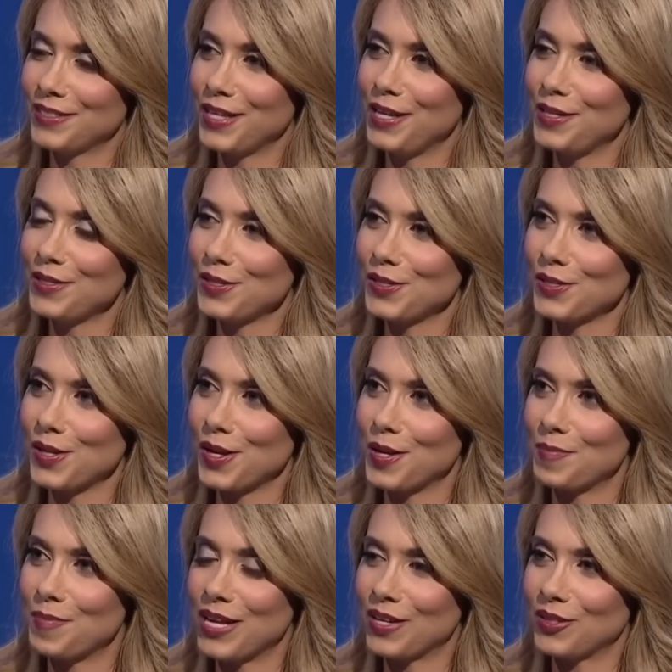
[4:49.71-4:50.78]
Tell us
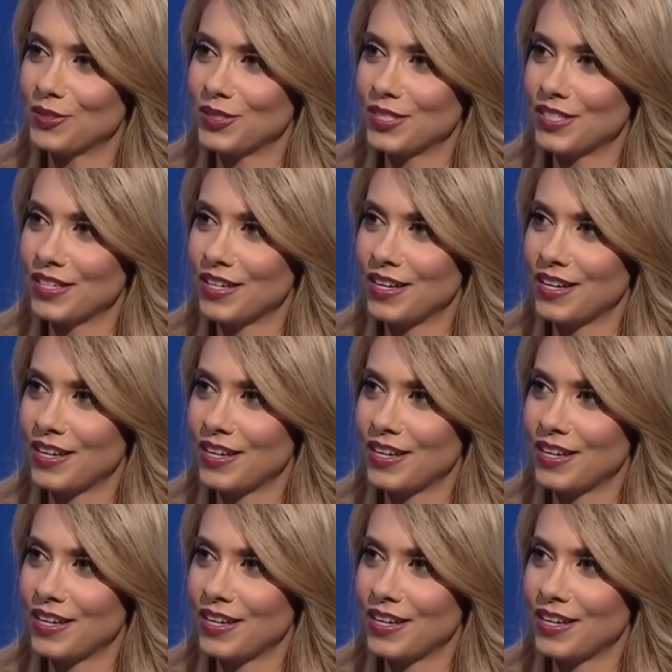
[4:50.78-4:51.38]
about